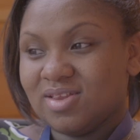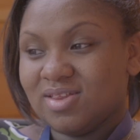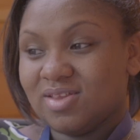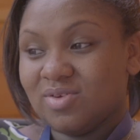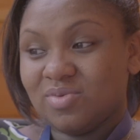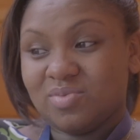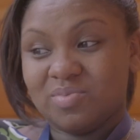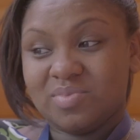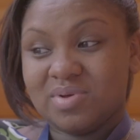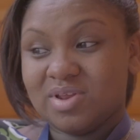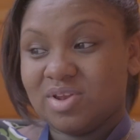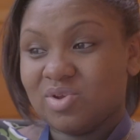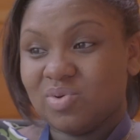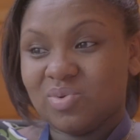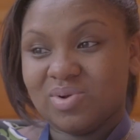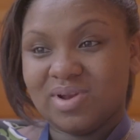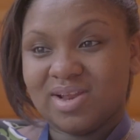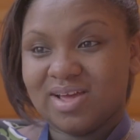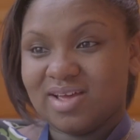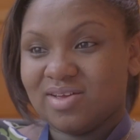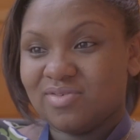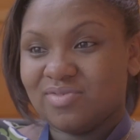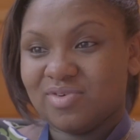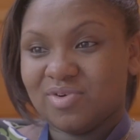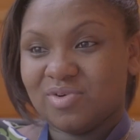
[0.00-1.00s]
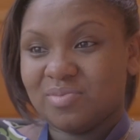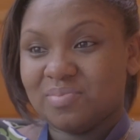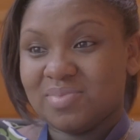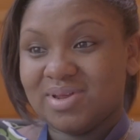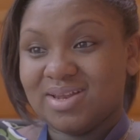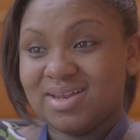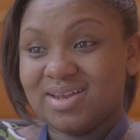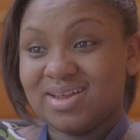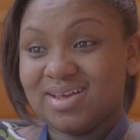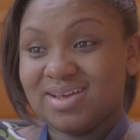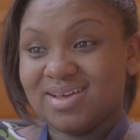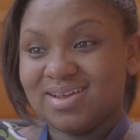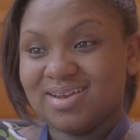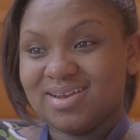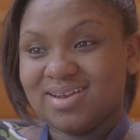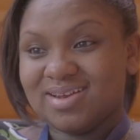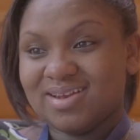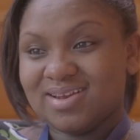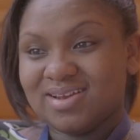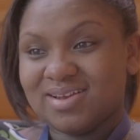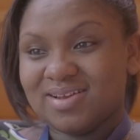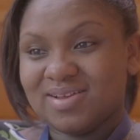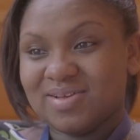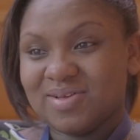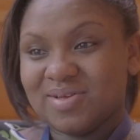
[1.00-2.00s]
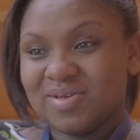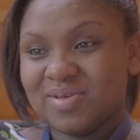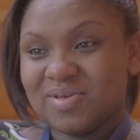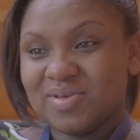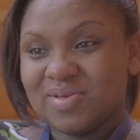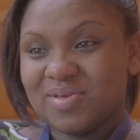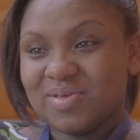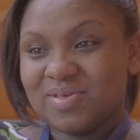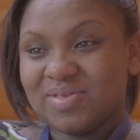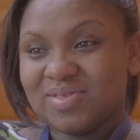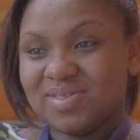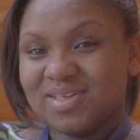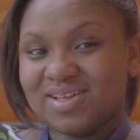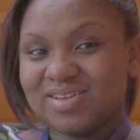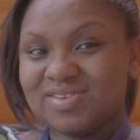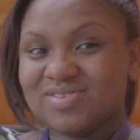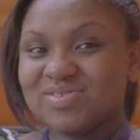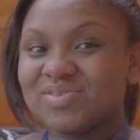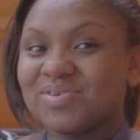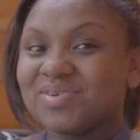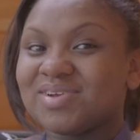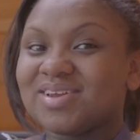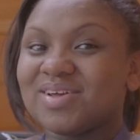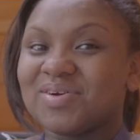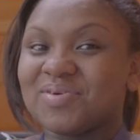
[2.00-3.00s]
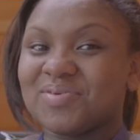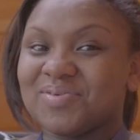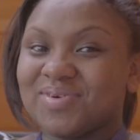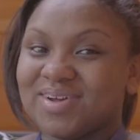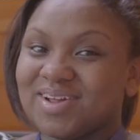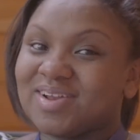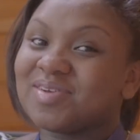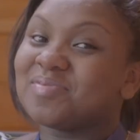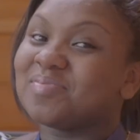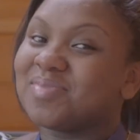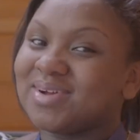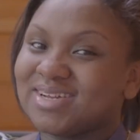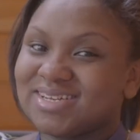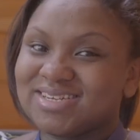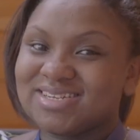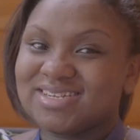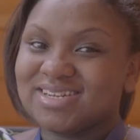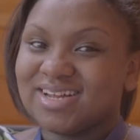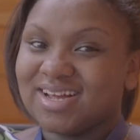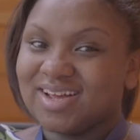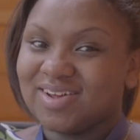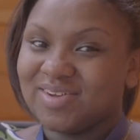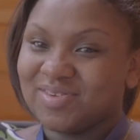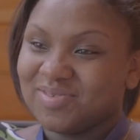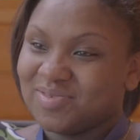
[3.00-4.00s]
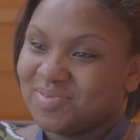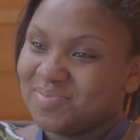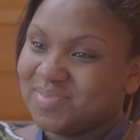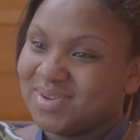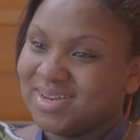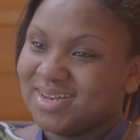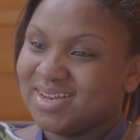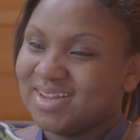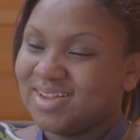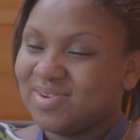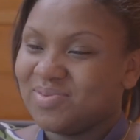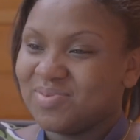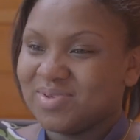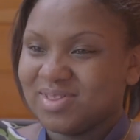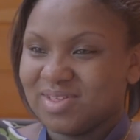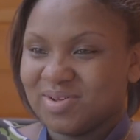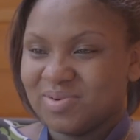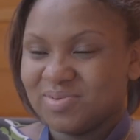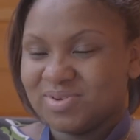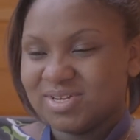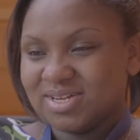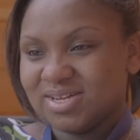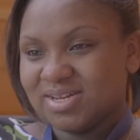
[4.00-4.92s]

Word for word: There would be no life, I'd be dead. That's not her word, but yeah, I'd be dead without